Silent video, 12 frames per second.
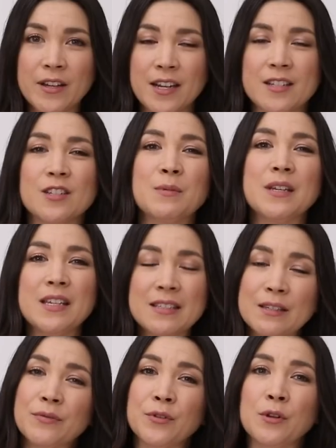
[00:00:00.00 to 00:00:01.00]
it, and it's gonna be
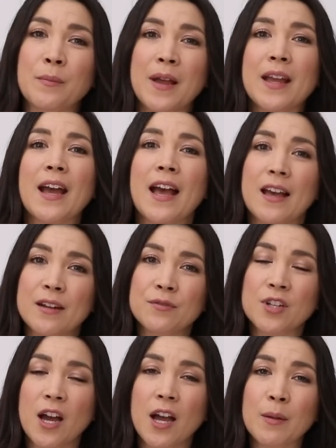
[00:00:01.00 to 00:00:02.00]
easy for you to make ahead of
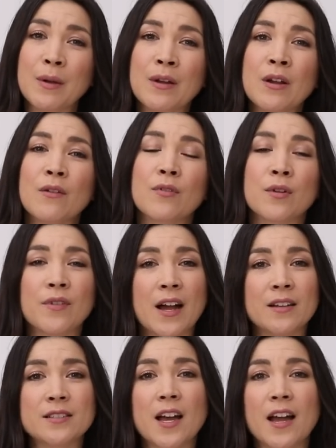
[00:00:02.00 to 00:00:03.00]
time for your
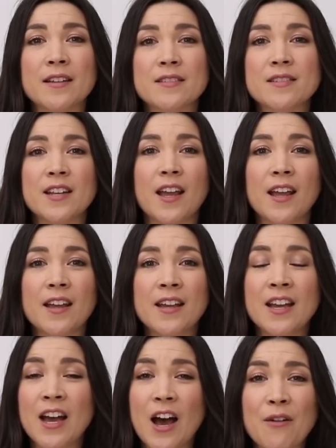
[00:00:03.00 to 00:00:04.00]
Valentine's Day
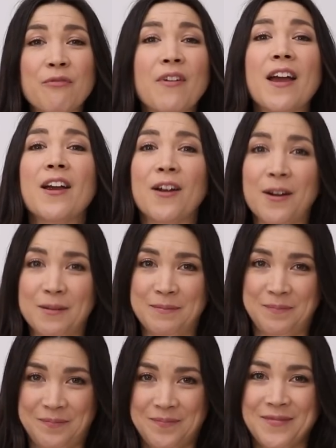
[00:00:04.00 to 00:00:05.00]
affair.
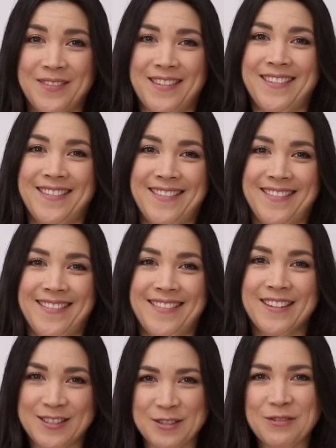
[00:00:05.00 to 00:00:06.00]

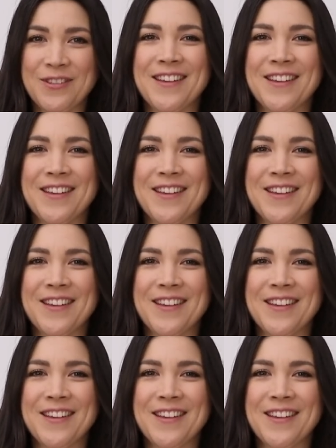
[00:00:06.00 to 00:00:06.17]
Let's do